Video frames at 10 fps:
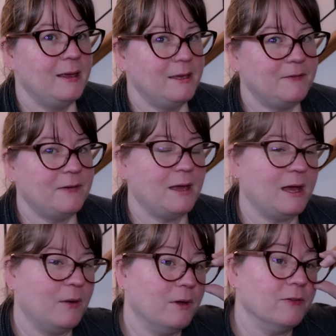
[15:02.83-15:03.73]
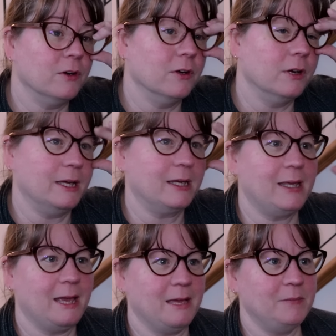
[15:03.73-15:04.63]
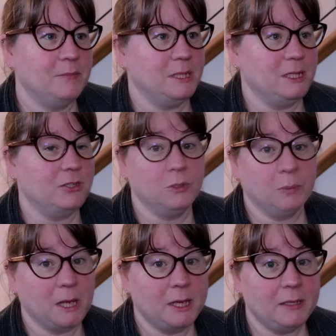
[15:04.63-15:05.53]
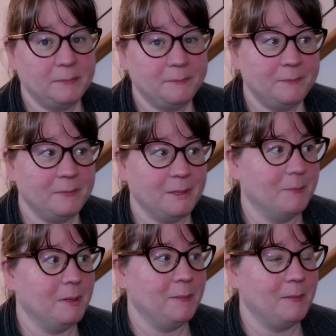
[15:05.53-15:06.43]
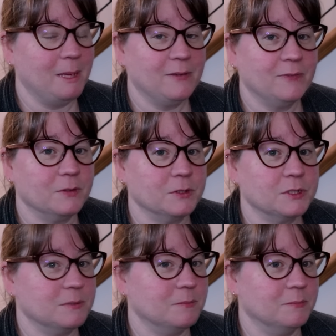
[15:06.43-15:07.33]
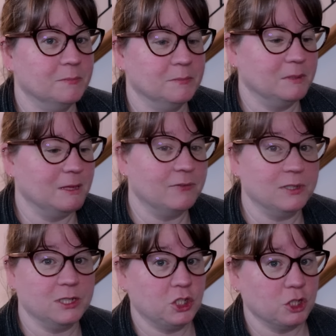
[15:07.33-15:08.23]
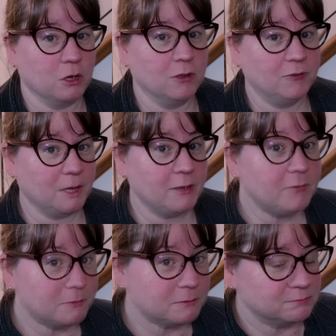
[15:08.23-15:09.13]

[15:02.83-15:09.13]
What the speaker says: If, however, it can be 2-plied, it might make for some lovely shawl fluff,